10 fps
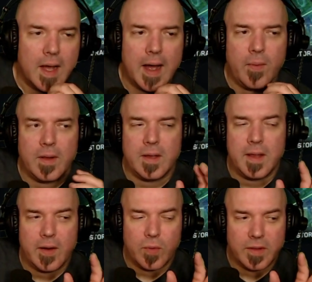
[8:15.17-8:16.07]
I really
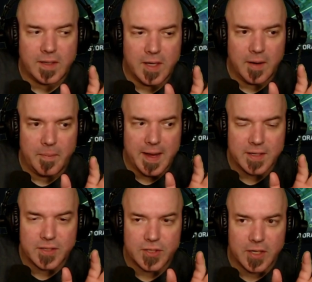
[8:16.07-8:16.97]
like what they did by
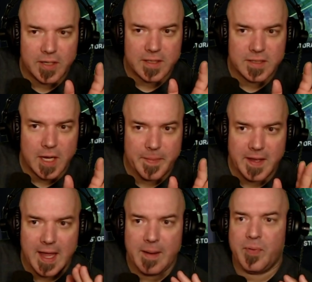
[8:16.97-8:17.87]
inserting this type of
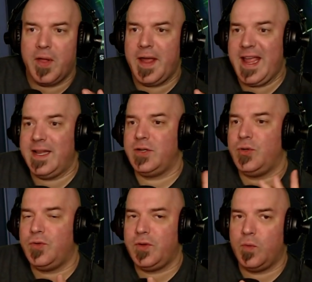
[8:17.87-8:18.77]
gameplay
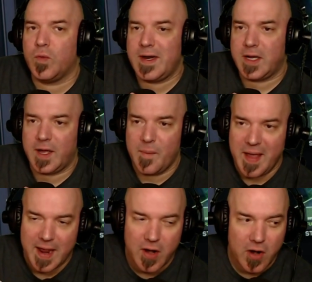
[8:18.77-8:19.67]
into the Arena
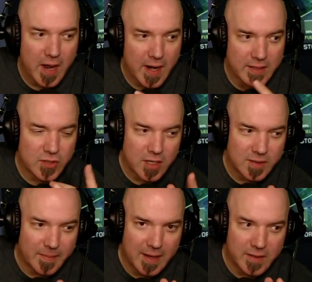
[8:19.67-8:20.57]
Commander, and I talked
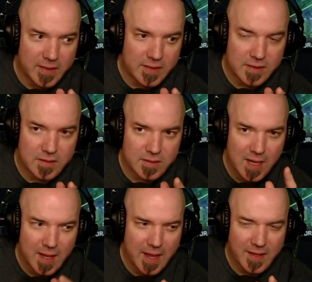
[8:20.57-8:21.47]
about this,
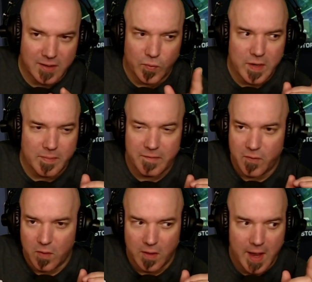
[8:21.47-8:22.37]
I think the week
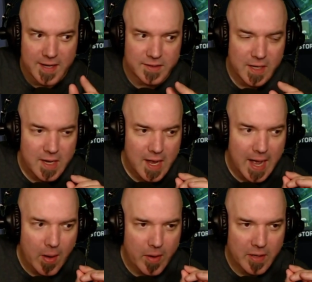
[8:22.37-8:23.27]
before last,
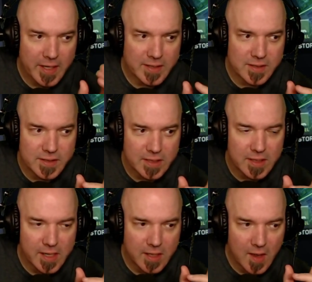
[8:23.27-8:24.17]
how I'd like to see
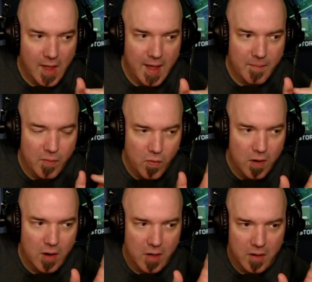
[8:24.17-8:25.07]
like a lot
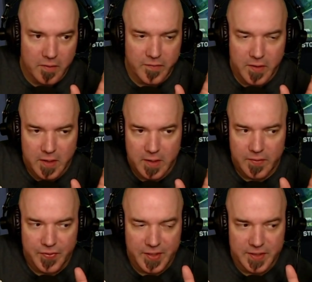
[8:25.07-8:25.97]
more of
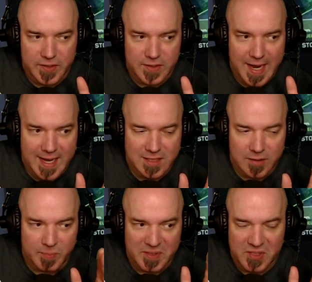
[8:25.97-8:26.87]
these
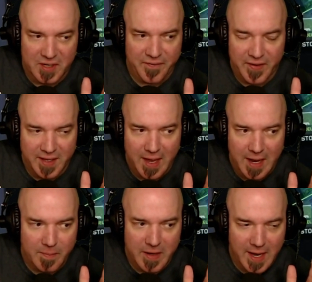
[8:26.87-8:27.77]
task-specific
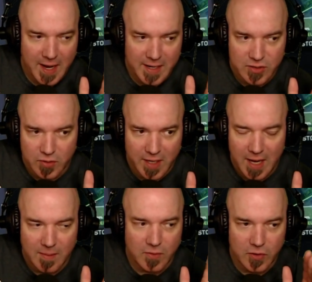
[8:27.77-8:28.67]
game mechanics or
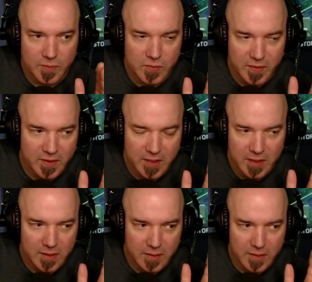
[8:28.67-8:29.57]
game loops
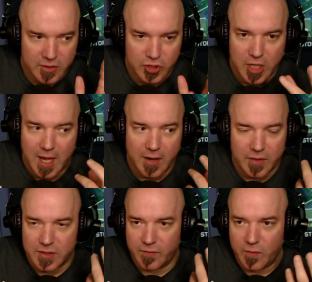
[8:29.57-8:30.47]
within the
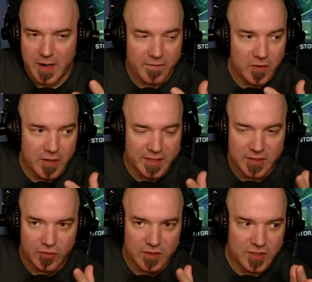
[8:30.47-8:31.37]
genres of whatever it
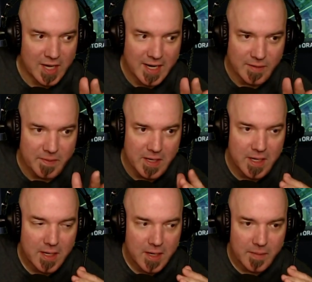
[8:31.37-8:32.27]
is you decide to be
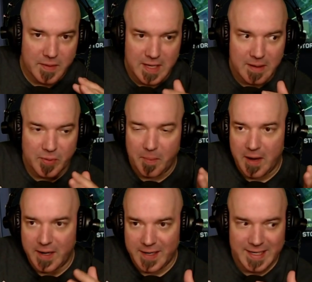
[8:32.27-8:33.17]

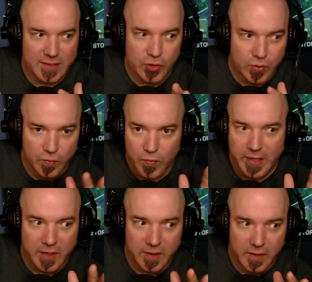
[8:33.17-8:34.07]
implemented into
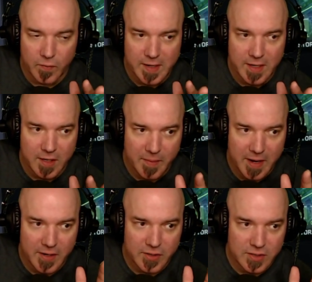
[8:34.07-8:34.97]
Arena
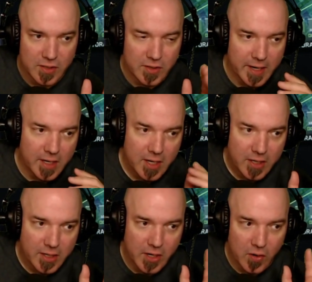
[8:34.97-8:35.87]
Commander. So like,
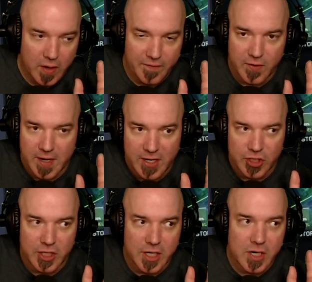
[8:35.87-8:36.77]
you know, if you're an
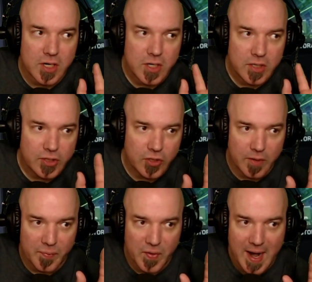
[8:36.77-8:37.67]
engineer, you
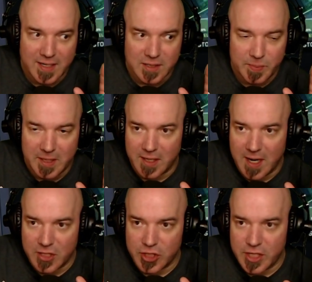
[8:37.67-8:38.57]
can practice being an
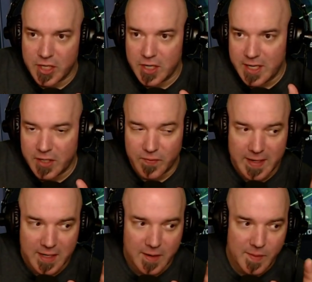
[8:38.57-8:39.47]
engineer in
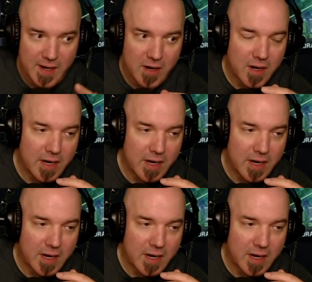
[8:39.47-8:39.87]
Arena Commander.